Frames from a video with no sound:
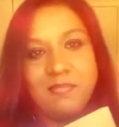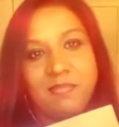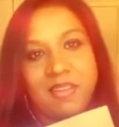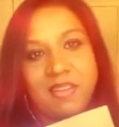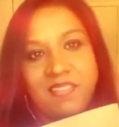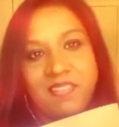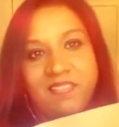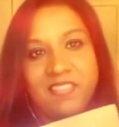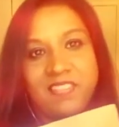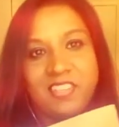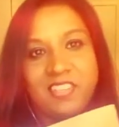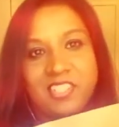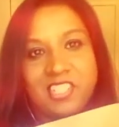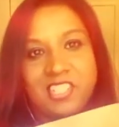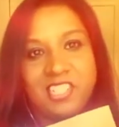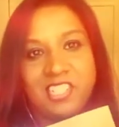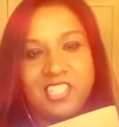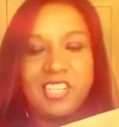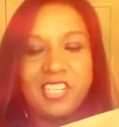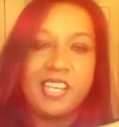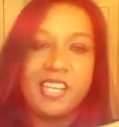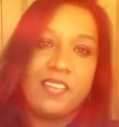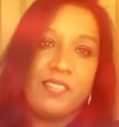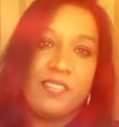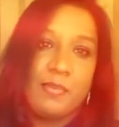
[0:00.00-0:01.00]
my first
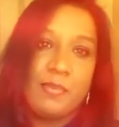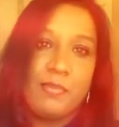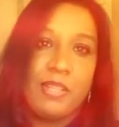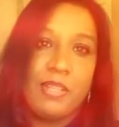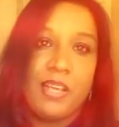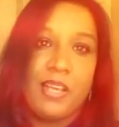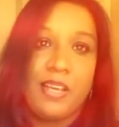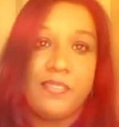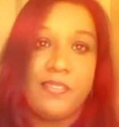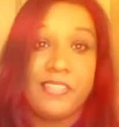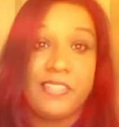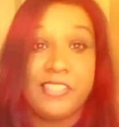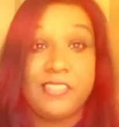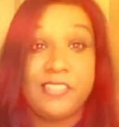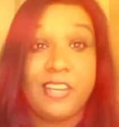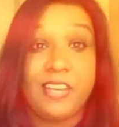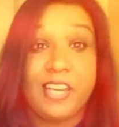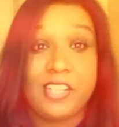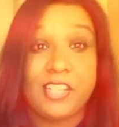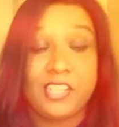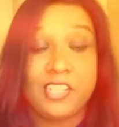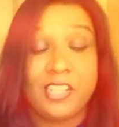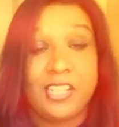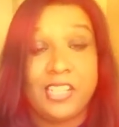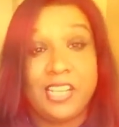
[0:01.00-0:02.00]
check from Law of
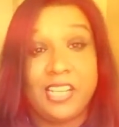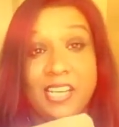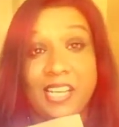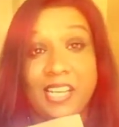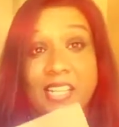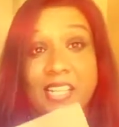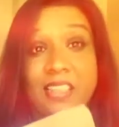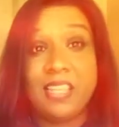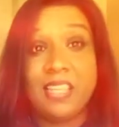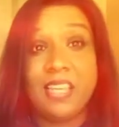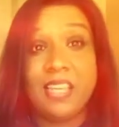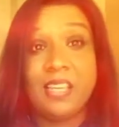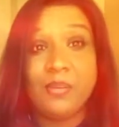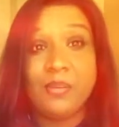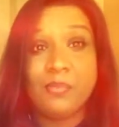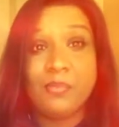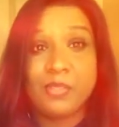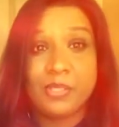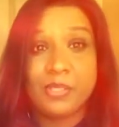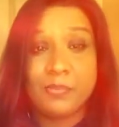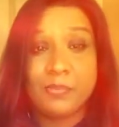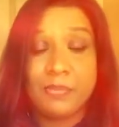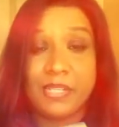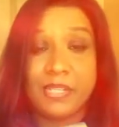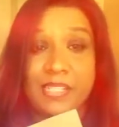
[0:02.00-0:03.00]
Attraction, and I think it
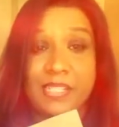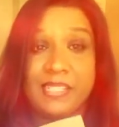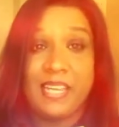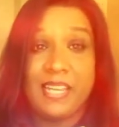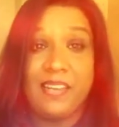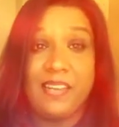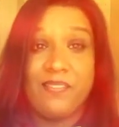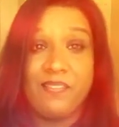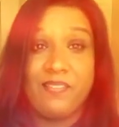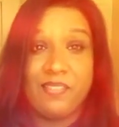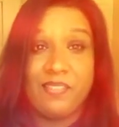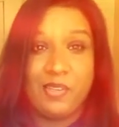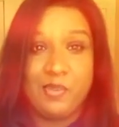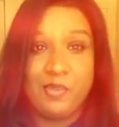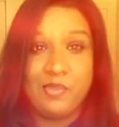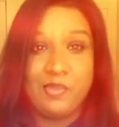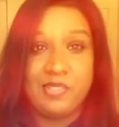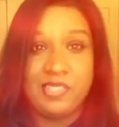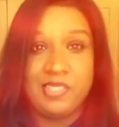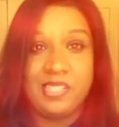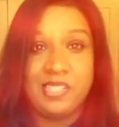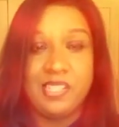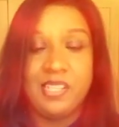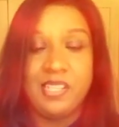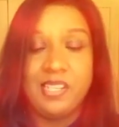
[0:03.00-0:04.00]
worked because I
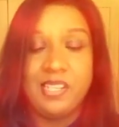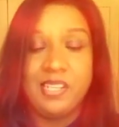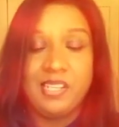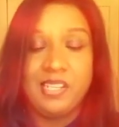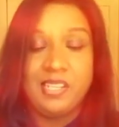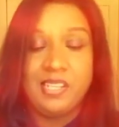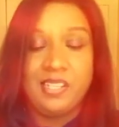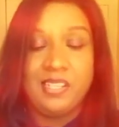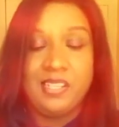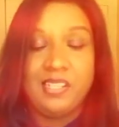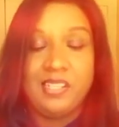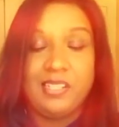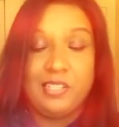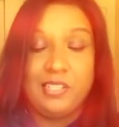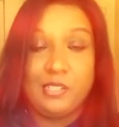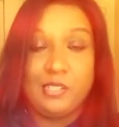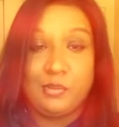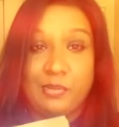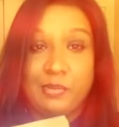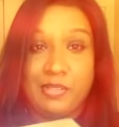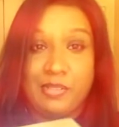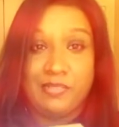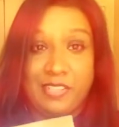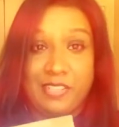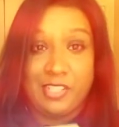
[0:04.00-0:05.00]
infused a little
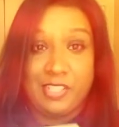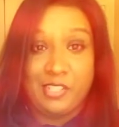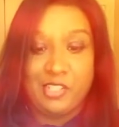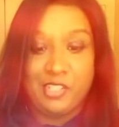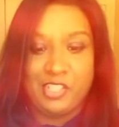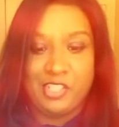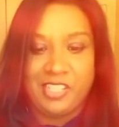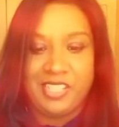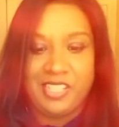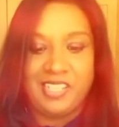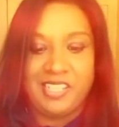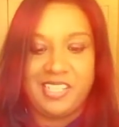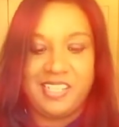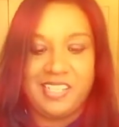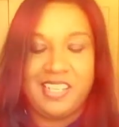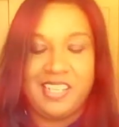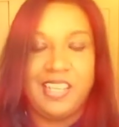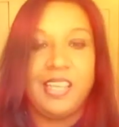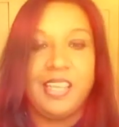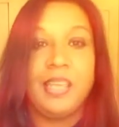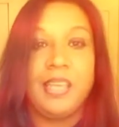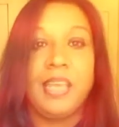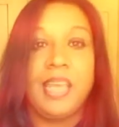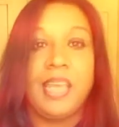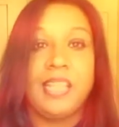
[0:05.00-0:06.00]
bit of energy in it.
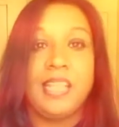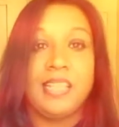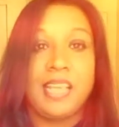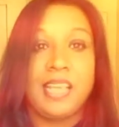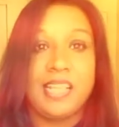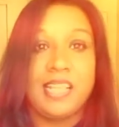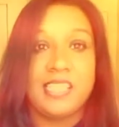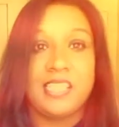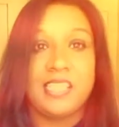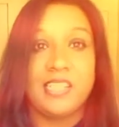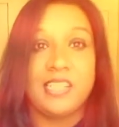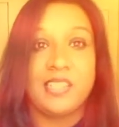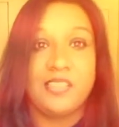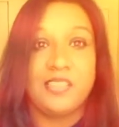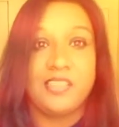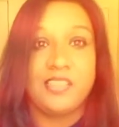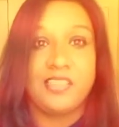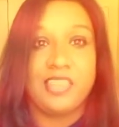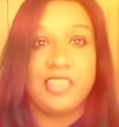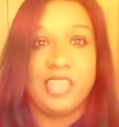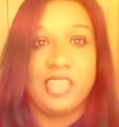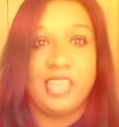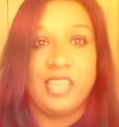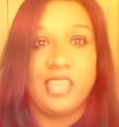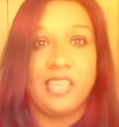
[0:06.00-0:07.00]
And that's another
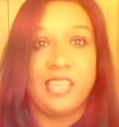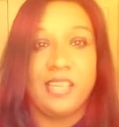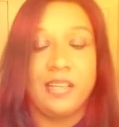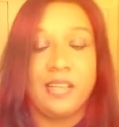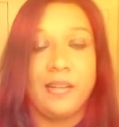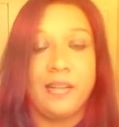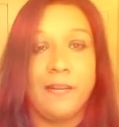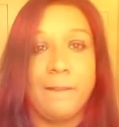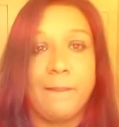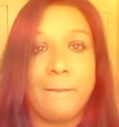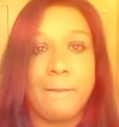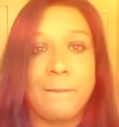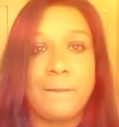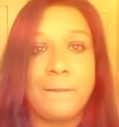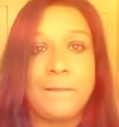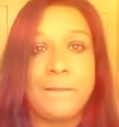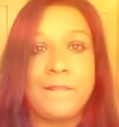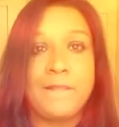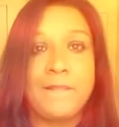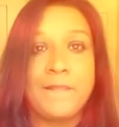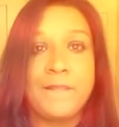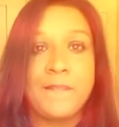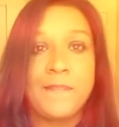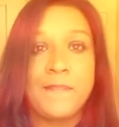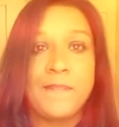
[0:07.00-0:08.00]
thing
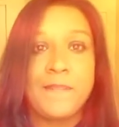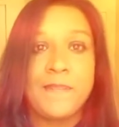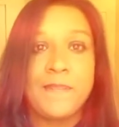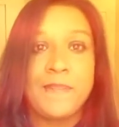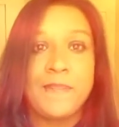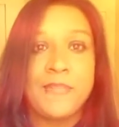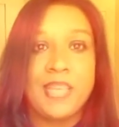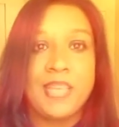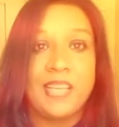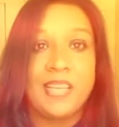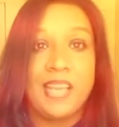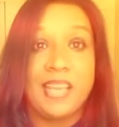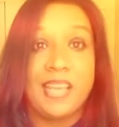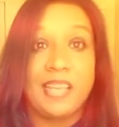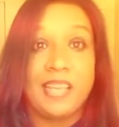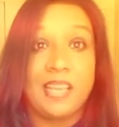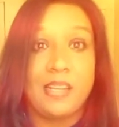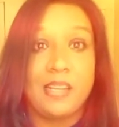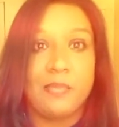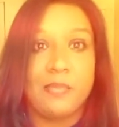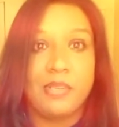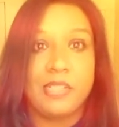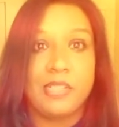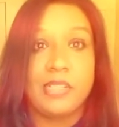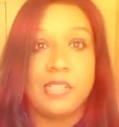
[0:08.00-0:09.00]
I kind
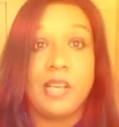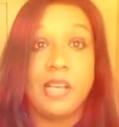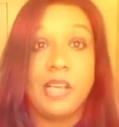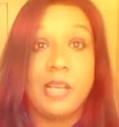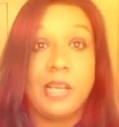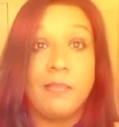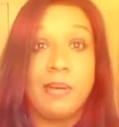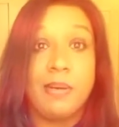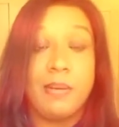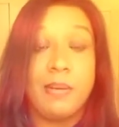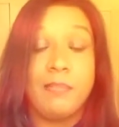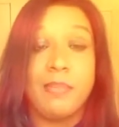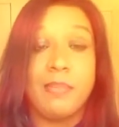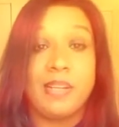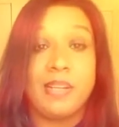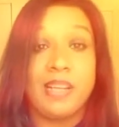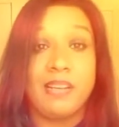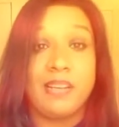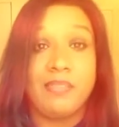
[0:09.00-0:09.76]
of want to talk about, but I